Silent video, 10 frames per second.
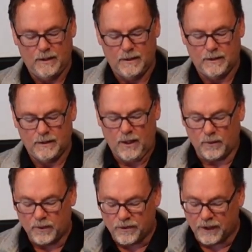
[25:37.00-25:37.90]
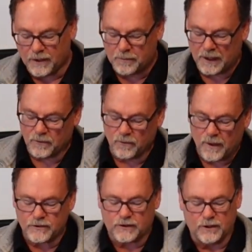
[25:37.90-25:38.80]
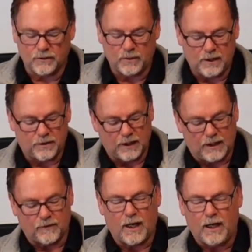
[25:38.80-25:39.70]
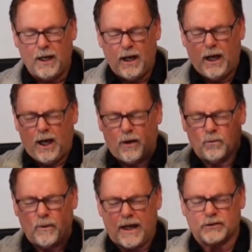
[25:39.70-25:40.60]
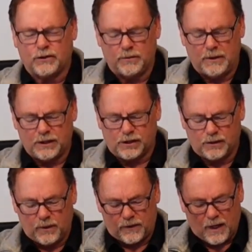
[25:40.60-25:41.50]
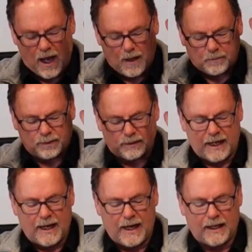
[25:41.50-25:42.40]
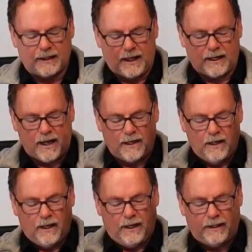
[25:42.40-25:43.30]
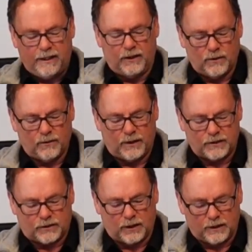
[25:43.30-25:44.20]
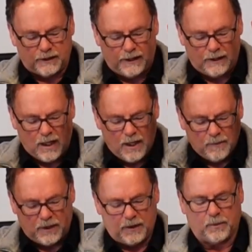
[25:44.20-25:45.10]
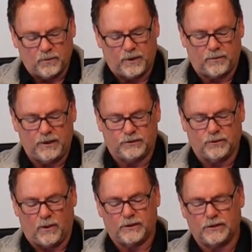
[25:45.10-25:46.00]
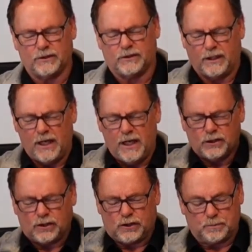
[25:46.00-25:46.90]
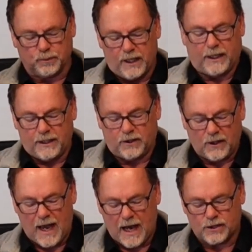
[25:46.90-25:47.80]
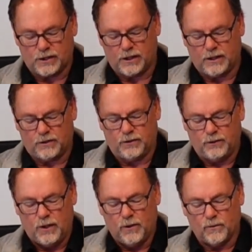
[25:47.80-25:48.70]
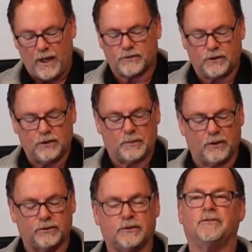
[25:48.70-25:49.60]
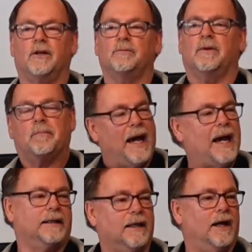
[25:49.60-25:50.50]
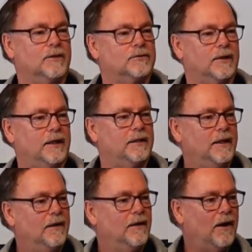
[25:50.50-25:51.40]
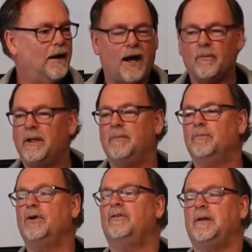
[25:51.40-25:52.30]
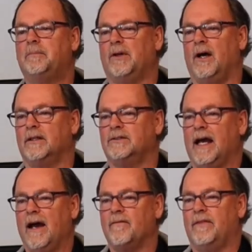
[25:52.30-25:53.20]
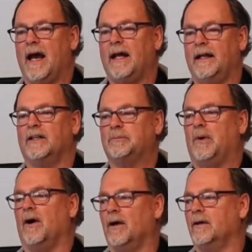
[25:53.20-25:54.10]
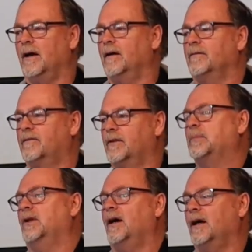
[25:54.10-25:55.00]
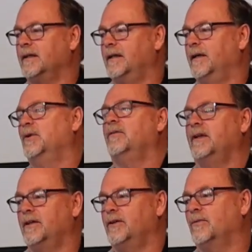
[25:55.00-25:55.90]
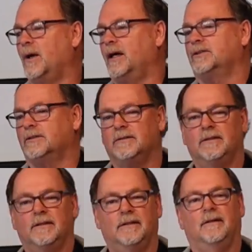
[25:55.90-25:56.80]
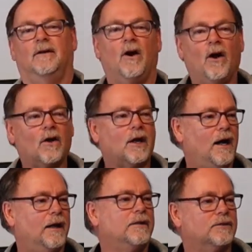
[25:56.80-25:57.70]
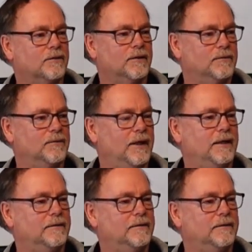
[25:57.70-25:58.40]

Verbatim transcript: Now, when we think of being rescued, we think of a, a rescue mission with a, a plan and a, a hero that's going to lead people with resources that spring into action to rescue the person from the bad guys, right? How many movie plots have that as part of the plot in a movie that you've watched? All kinds of them, right?